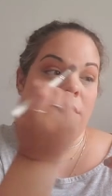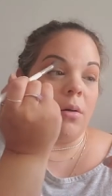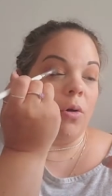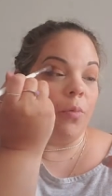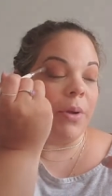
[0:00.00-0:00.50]

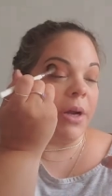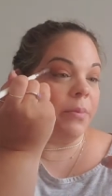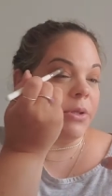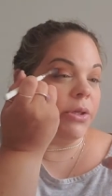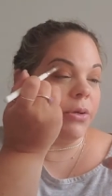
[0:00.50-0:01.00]
open
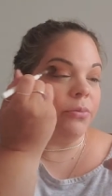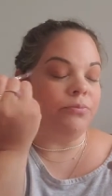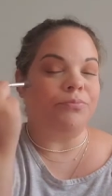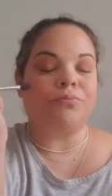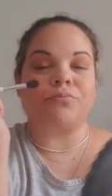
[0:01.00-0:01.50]
up
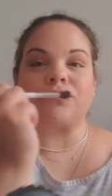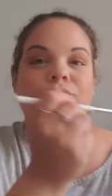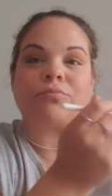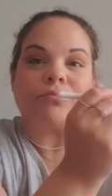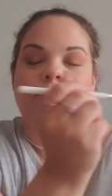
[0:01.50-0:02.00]
to.
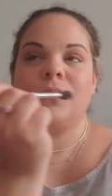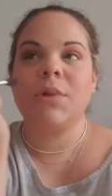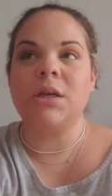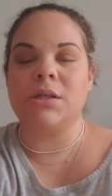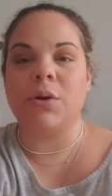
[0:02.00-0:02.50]

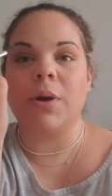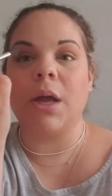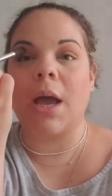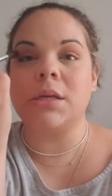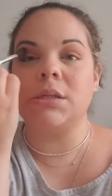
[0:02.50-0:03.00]
So it
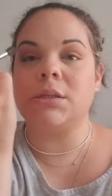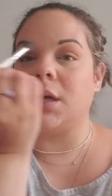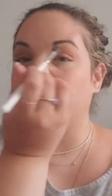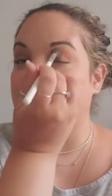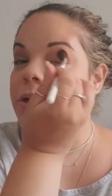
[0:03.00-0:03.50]
hasn't
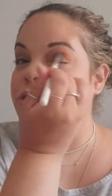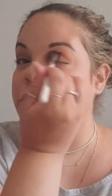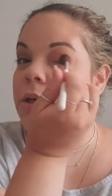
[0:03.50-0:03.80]
done much